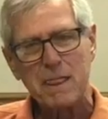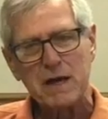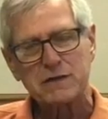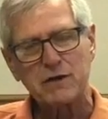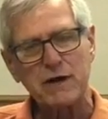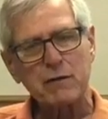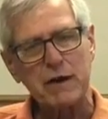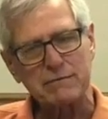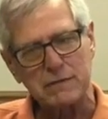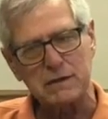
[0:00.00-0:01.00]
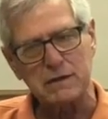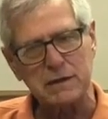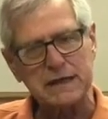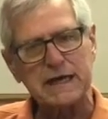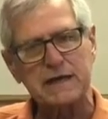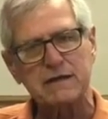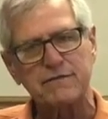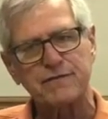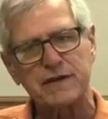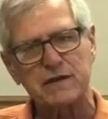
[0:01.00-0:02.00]
So anyway, getting the
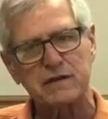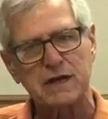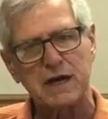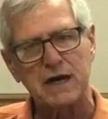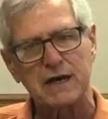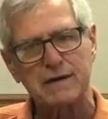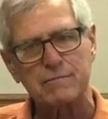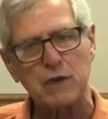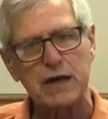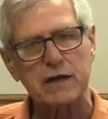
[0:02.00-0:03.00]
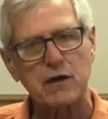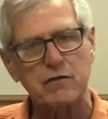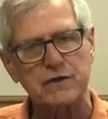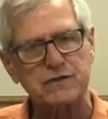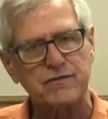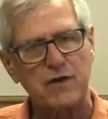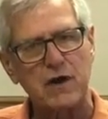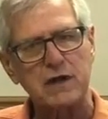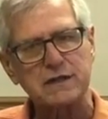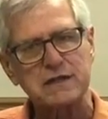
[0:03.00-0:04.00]
field ready to go this
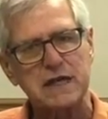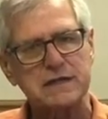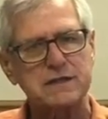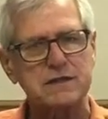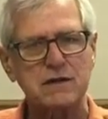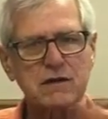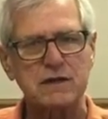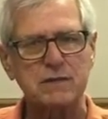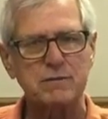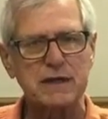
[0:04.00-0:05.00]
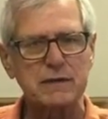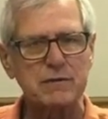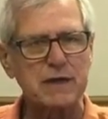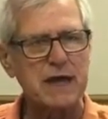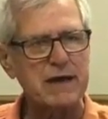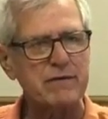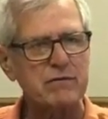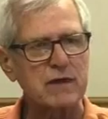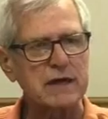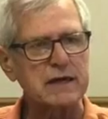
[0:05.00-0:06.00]
fall is necessary to be able to have it
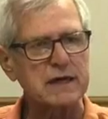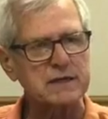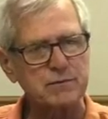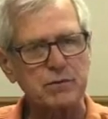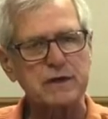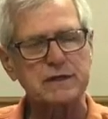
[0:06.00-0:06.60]
ready next spring.